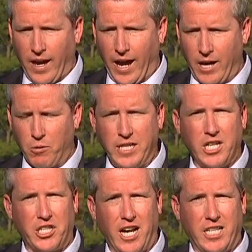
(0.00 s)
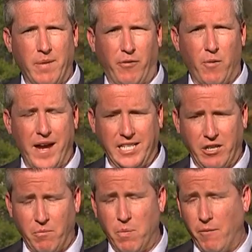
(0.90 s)
And we just got some
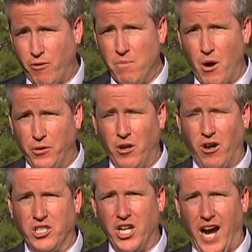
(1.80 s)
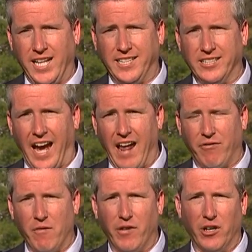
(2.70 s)
information from both the Archdiocese
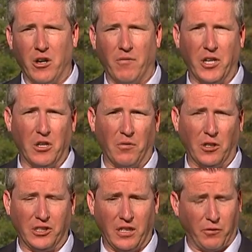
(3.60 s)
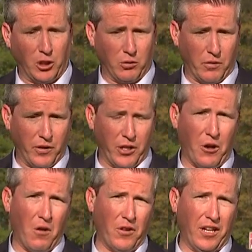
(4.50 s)
and from Villanova University. First, with
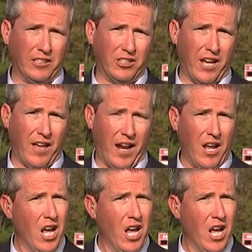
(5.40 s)
Villanova, they say that